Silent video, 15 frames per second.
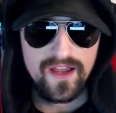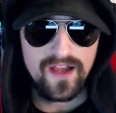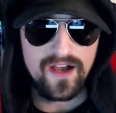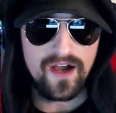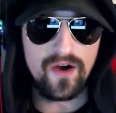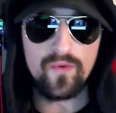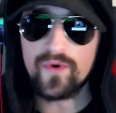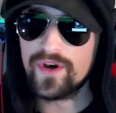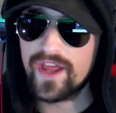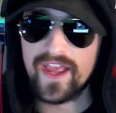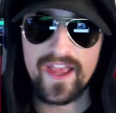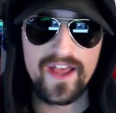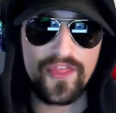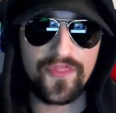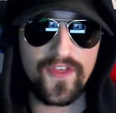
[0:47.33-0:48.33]
I want to
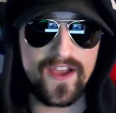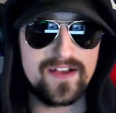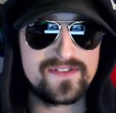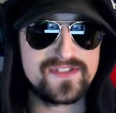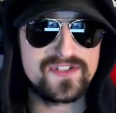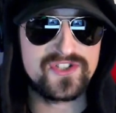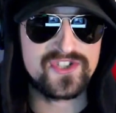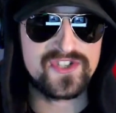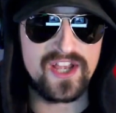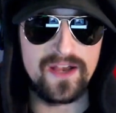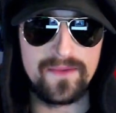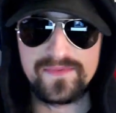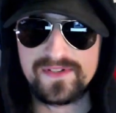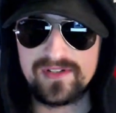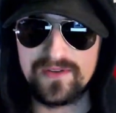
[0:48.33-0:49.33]
hit a thousand
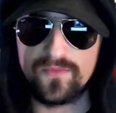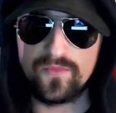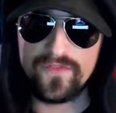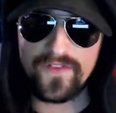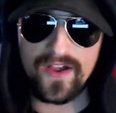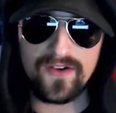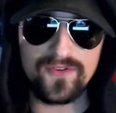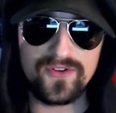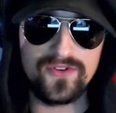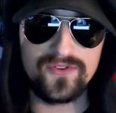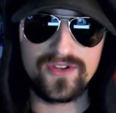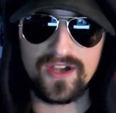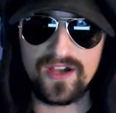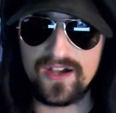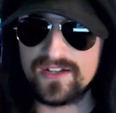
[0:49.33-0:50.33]
subs, and without you
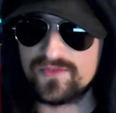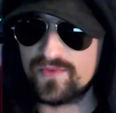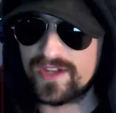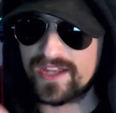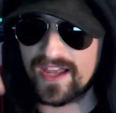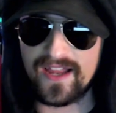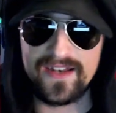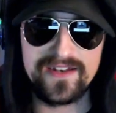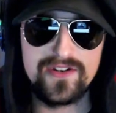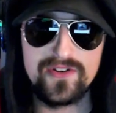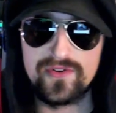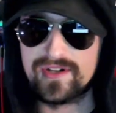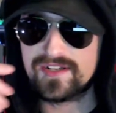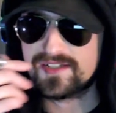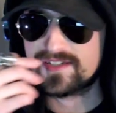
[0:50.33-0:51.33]
guys, we can't do
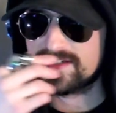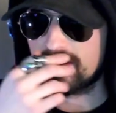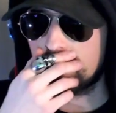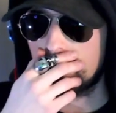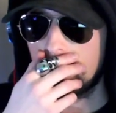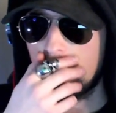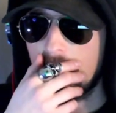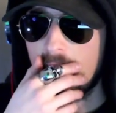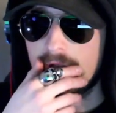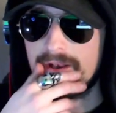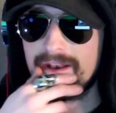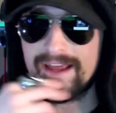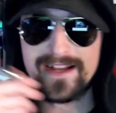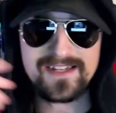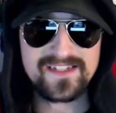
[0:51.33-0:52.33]
it. So
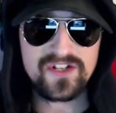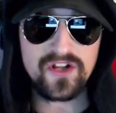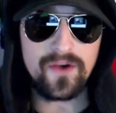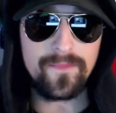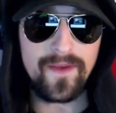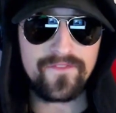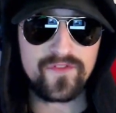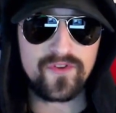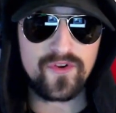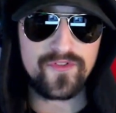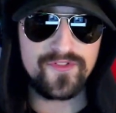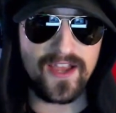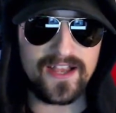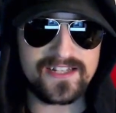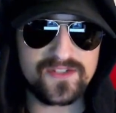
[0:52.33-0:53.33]
next stop after a
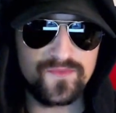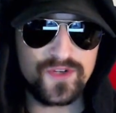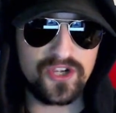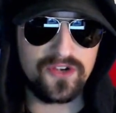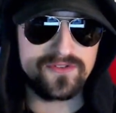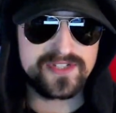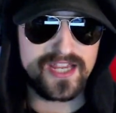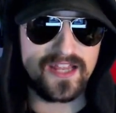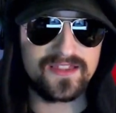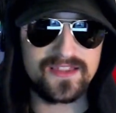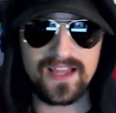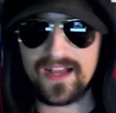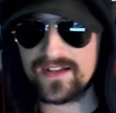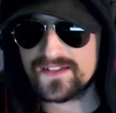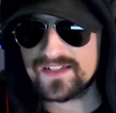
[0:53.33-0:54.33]
thousand, we go ten
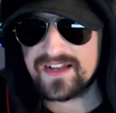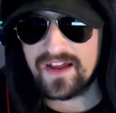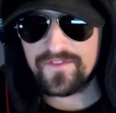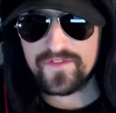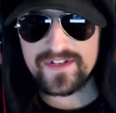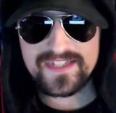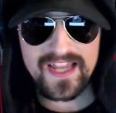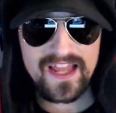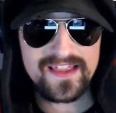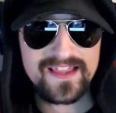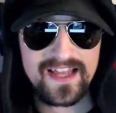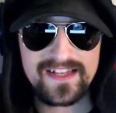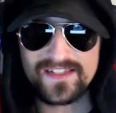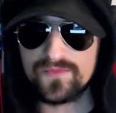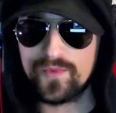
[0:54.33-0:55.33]
thousand. After ten
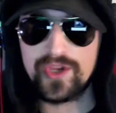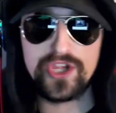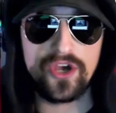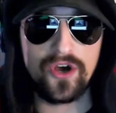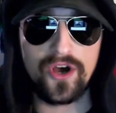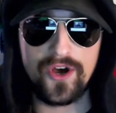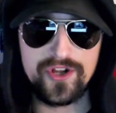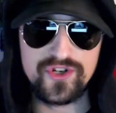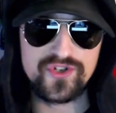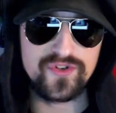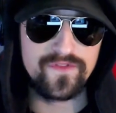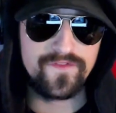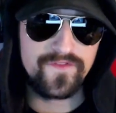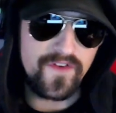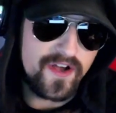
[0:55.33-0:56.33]
thousand, we go a hundred.
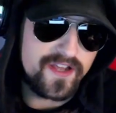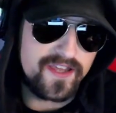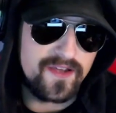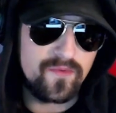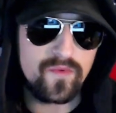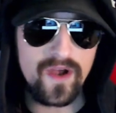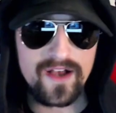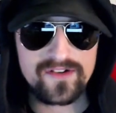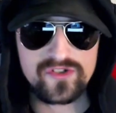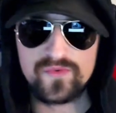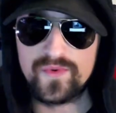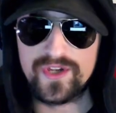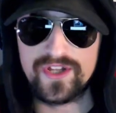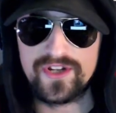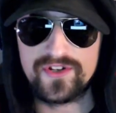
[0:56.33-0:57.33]
Fuck it. What else are
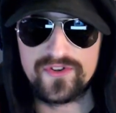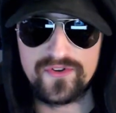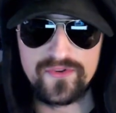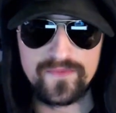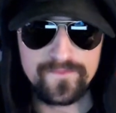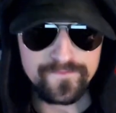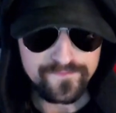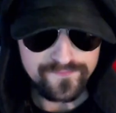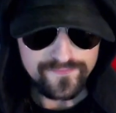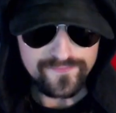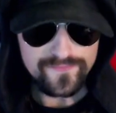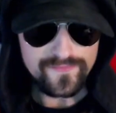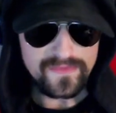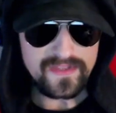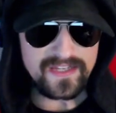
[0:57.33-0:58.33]
we gonna do?
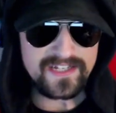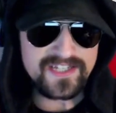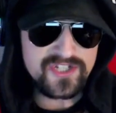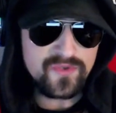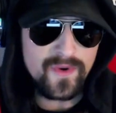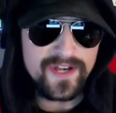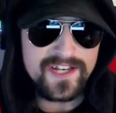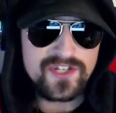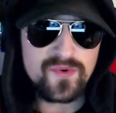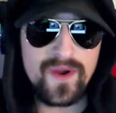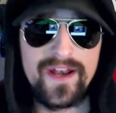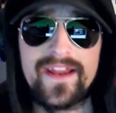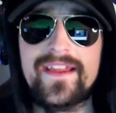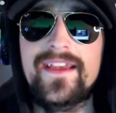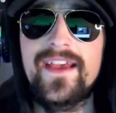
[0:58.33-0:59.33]
It's
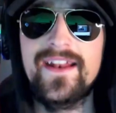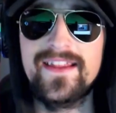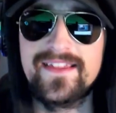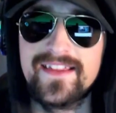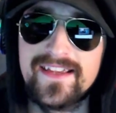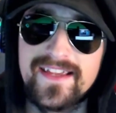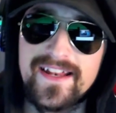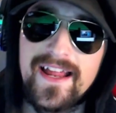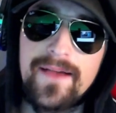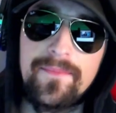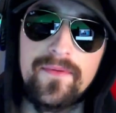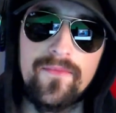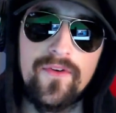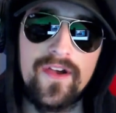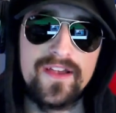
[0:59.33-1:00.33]
2020. Anything can
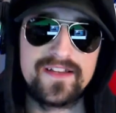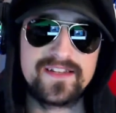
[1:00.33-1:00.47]
happen, right?